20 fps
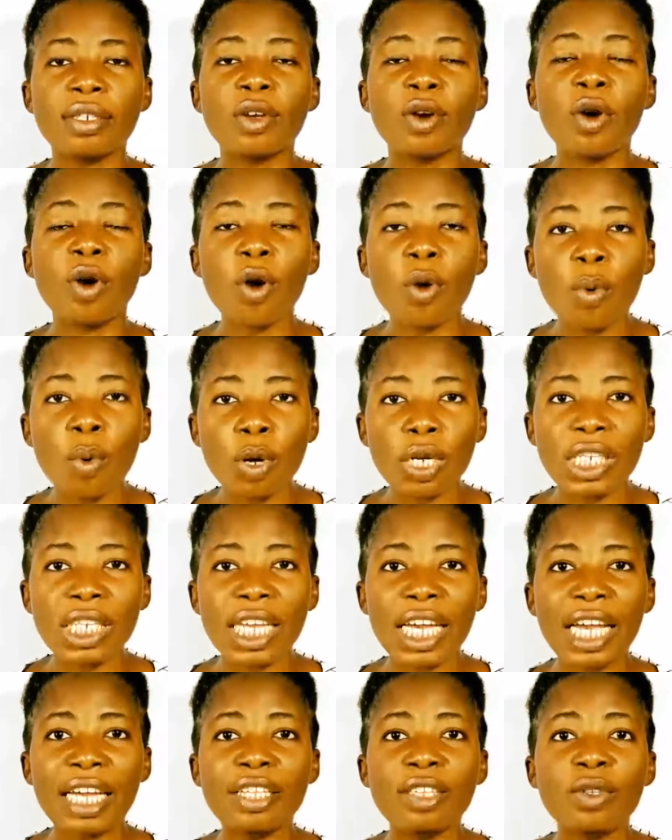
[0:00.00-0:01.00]
Or what
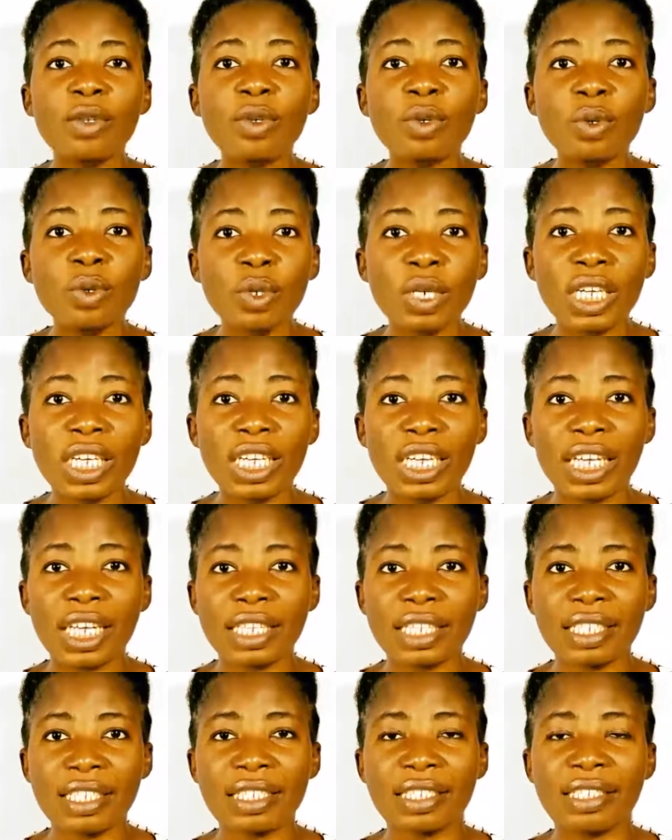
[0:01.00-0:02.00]
are you looking at?